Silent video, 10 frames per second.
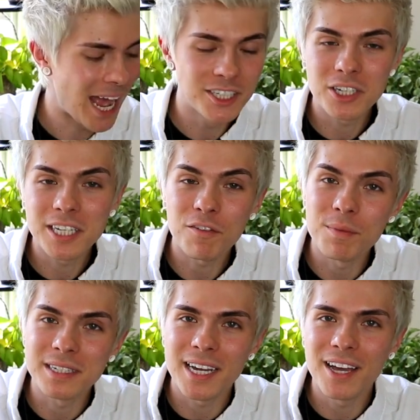As you can tell from
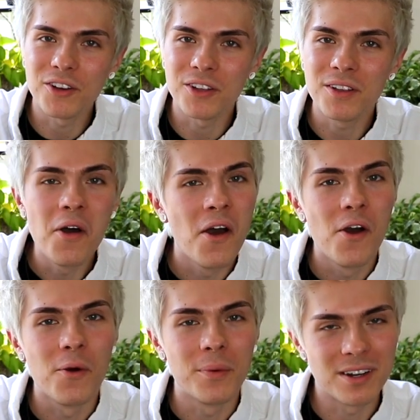the title,
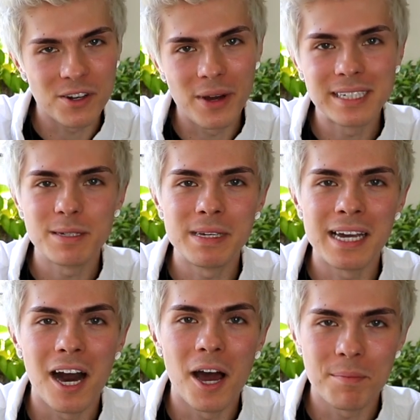we are going to be
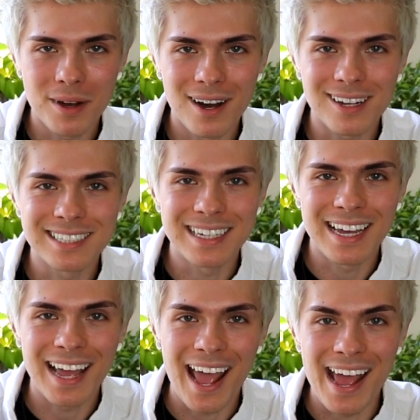
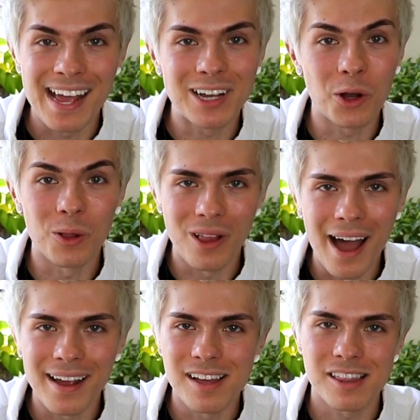unboxing a
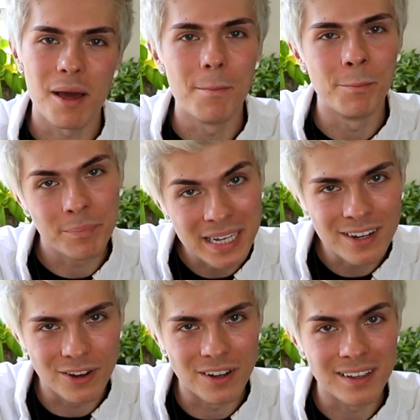Goliath
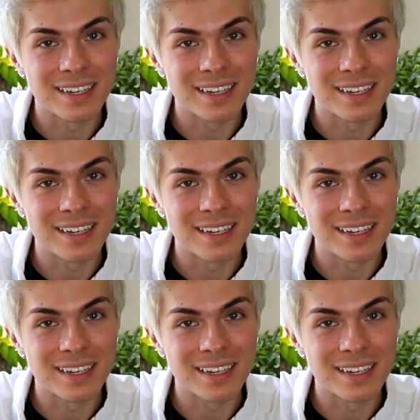beetle.